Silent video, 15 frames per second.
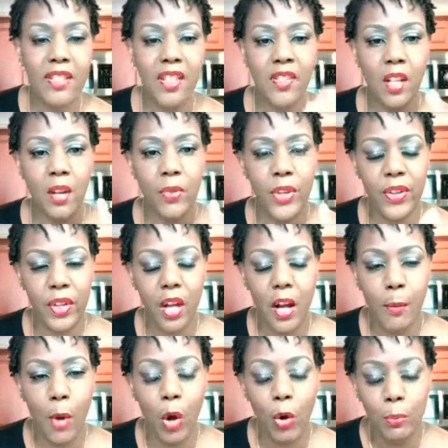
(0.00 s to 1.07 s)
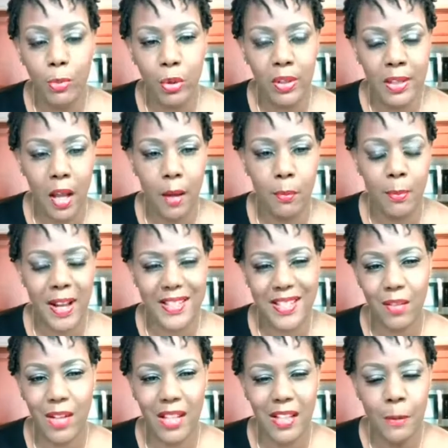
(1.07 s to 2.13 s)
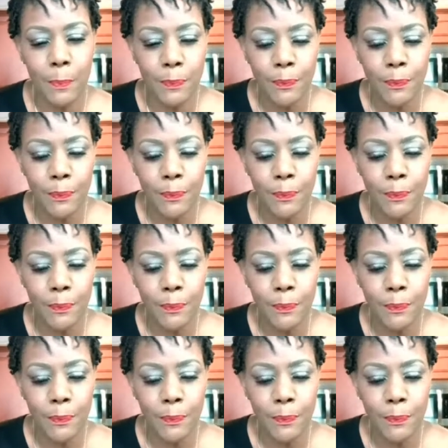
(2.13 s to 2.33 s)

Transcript: than the whole milk mozzarella.